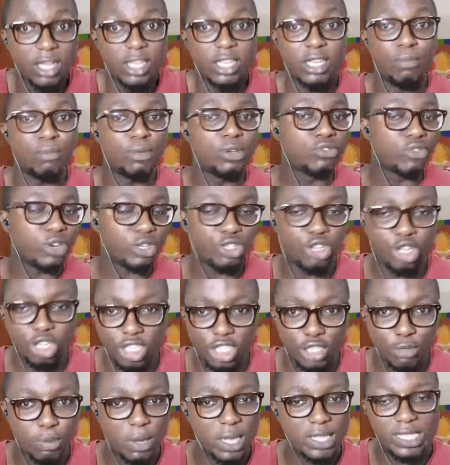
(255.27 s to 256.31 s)
Immigration
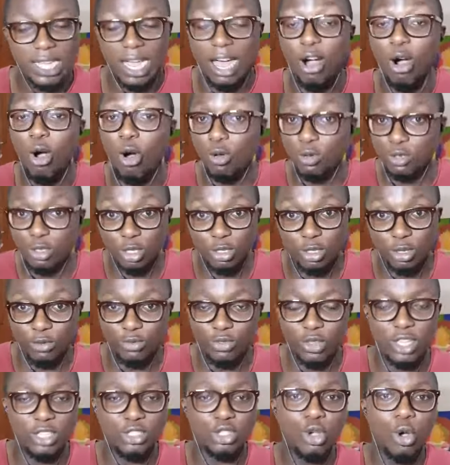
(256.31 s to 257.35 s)
is better. All sorts of things.